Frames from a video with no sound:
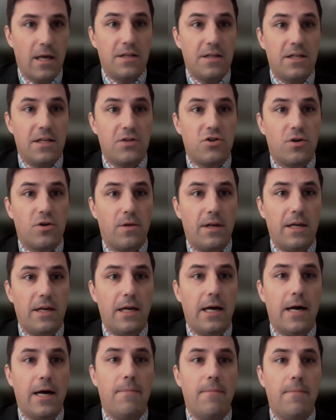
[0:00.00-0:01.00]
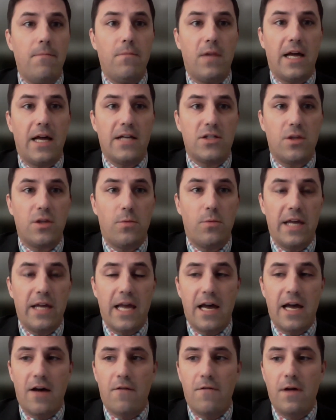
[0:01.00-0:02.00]
And additionally, um, lastly,
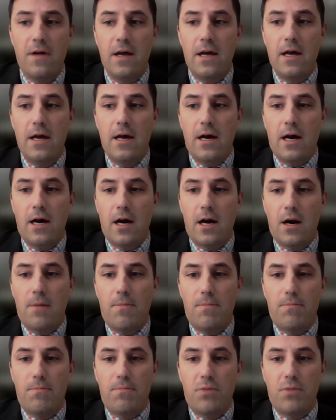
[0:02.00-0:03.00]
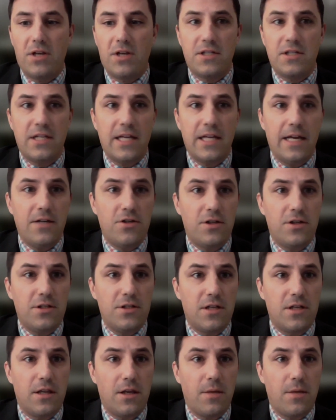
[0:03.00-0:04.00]
we have our
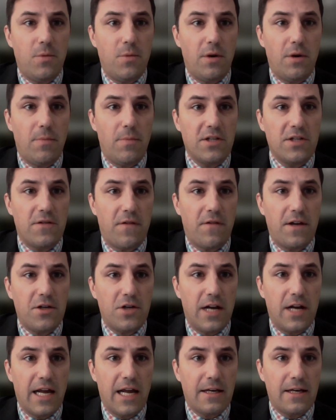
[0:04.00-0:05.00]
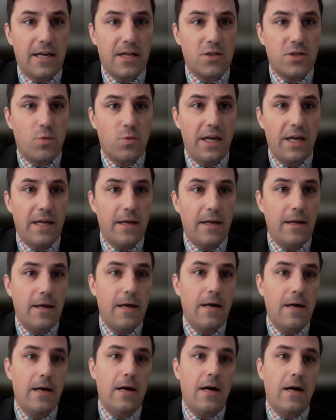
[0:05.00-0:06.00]
presentations to the Community Preservation Act next week
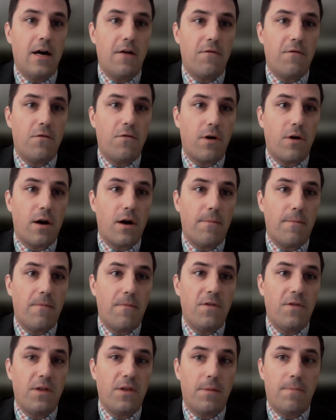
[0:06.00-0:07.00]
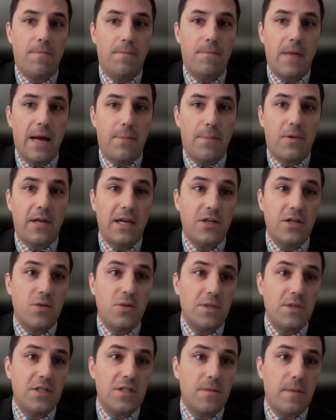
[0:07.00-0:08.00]
uh, for our, for the
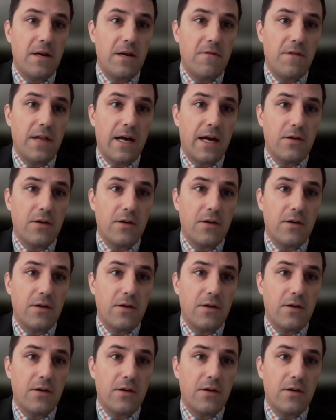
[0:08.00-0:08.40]
application we submitted